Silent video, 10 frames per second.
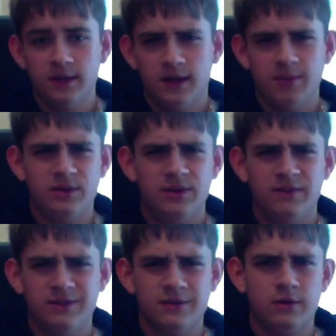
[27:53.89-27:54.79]
I believe
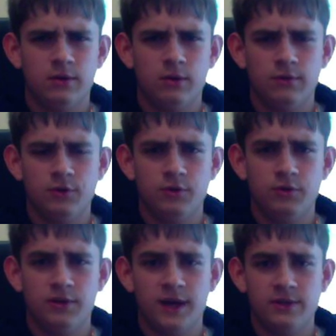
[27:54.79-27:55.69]
it's a little over
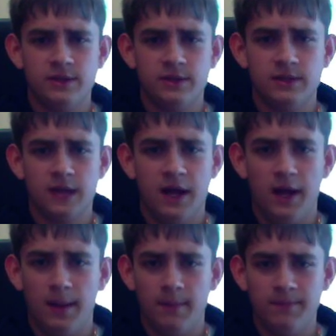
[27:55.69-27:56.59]
2,000
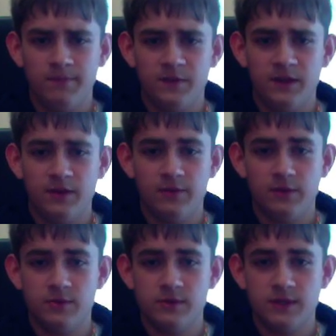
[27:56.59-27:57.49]
video
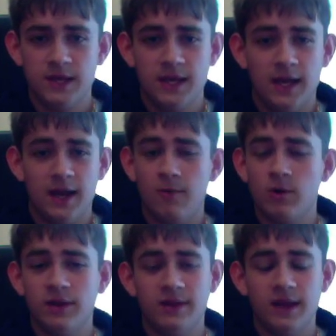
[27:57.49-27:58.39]
views, and I
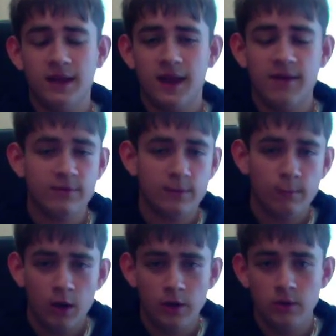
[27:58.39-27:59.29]
want to thank
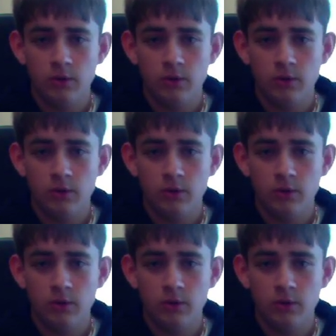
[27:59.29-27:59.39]
everyone